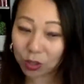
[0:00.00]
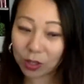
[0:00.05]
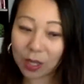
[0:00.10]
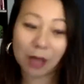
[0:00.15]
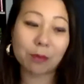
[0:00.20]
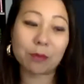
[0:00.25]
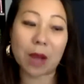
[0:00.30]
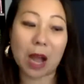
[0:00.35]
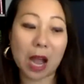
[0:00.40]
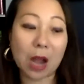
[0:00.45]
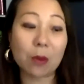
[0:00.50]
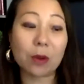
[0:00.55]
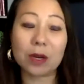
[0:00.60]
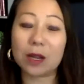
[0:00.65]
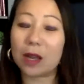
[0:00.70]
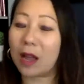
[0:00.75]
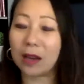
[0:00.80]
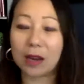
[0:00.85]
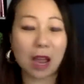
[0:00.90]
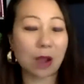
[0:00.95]
And
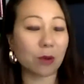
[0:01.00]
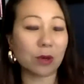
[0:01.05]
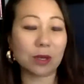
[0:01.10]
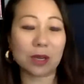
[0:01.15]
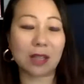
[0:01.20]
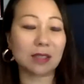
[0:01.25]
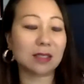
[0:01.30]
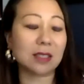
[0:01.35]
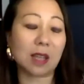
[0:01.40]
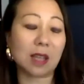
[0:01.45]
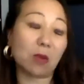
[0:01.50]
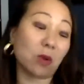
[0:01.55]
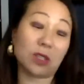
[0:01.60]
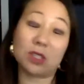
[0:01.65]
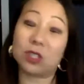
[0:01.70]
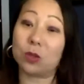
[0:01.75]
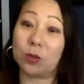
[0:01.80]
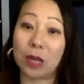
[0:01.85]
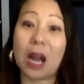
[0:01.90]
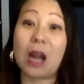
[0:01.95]
I would not say once a
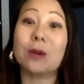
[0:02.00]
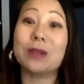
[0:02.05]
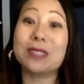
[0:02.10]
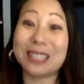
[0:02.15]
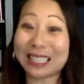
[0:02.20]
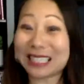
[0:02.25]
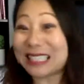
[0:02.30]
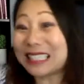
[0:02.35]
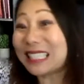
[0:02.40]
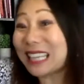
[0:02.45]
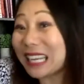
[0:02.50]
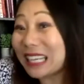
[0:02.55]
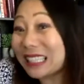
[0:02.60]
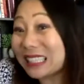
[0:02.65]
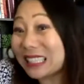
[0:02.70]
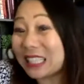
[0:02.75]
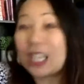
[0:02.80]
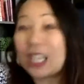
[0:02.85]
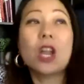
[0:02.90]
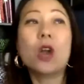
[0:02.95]
week. I would say
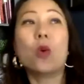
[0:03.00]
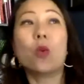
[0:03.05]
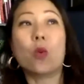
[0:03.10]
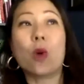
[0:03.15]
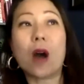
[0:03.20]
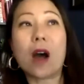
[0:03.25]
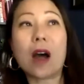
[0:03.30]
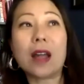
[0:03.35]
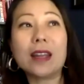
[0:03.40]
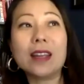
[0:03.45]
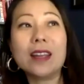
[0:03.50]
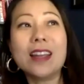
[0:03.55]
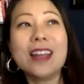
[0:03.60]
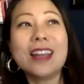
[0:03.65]
daily. Why?